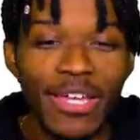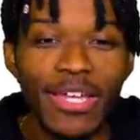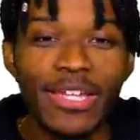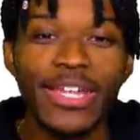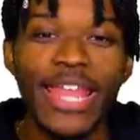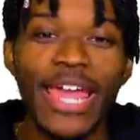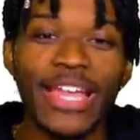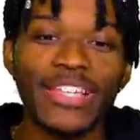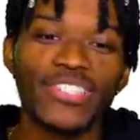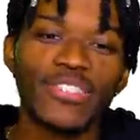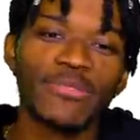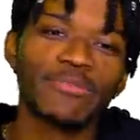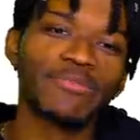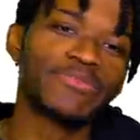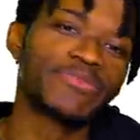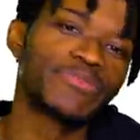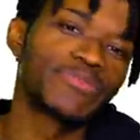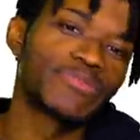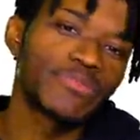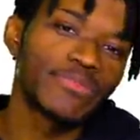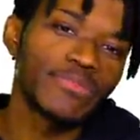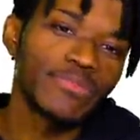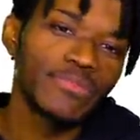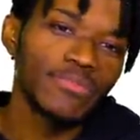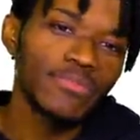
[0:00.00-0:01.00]
Next
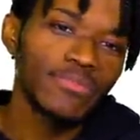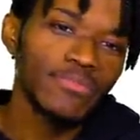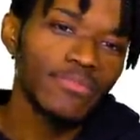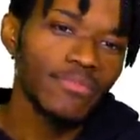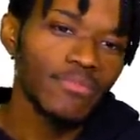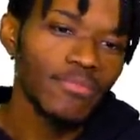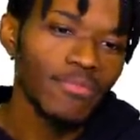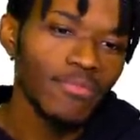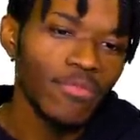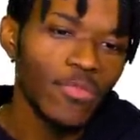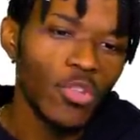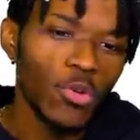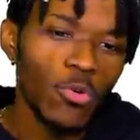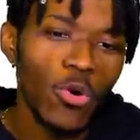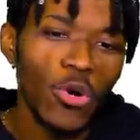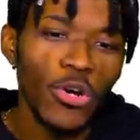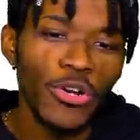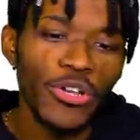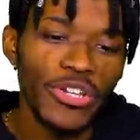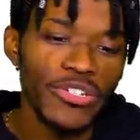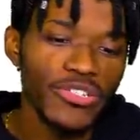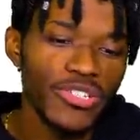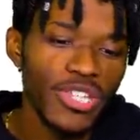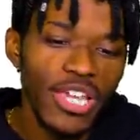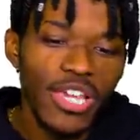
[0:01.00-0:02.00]
the
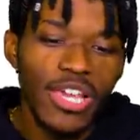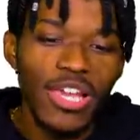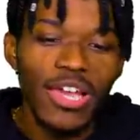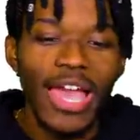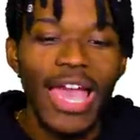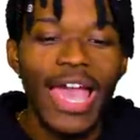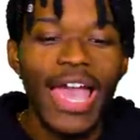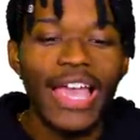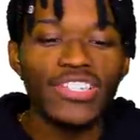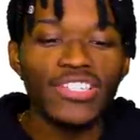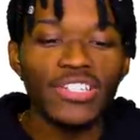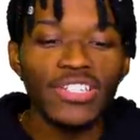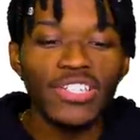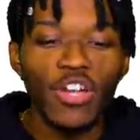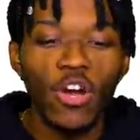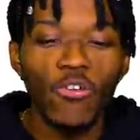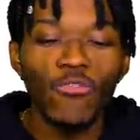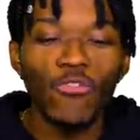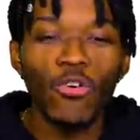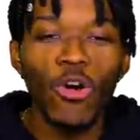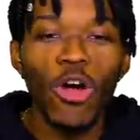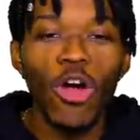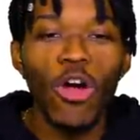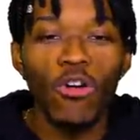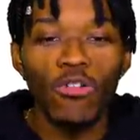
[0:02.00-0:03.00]
Warriors. Actually,
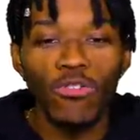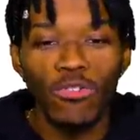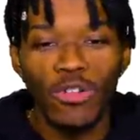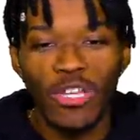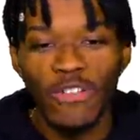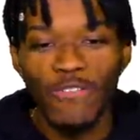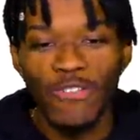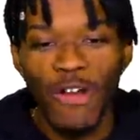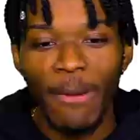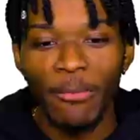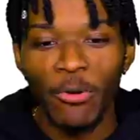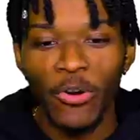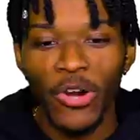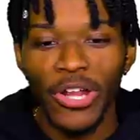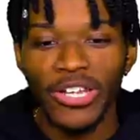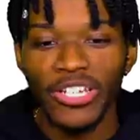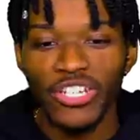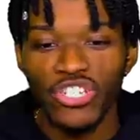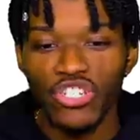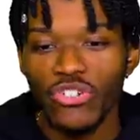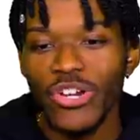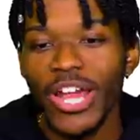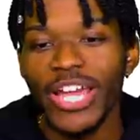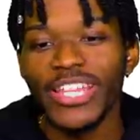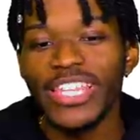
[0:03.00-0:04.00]
overall, if I'm grading
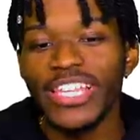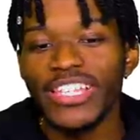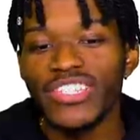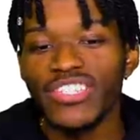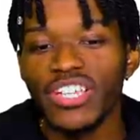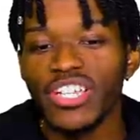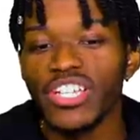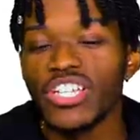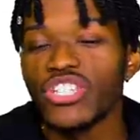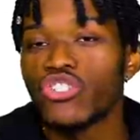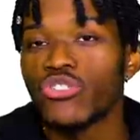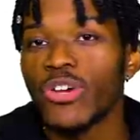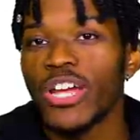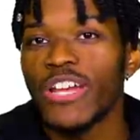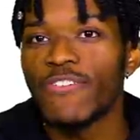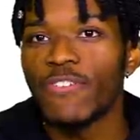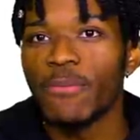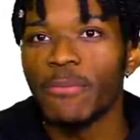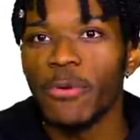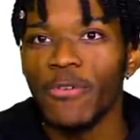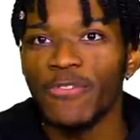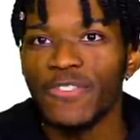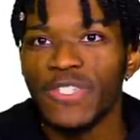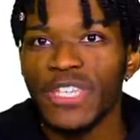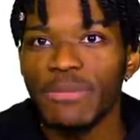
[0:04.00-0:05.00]
this trade, I think it's a good trade for
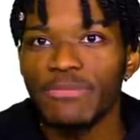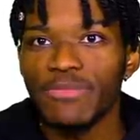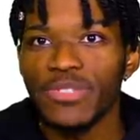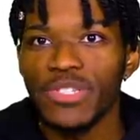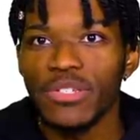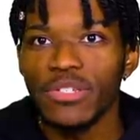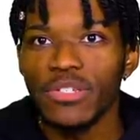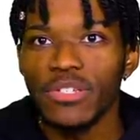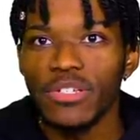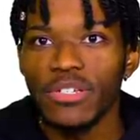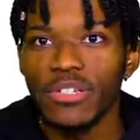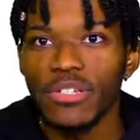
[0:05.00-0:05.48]
both teams.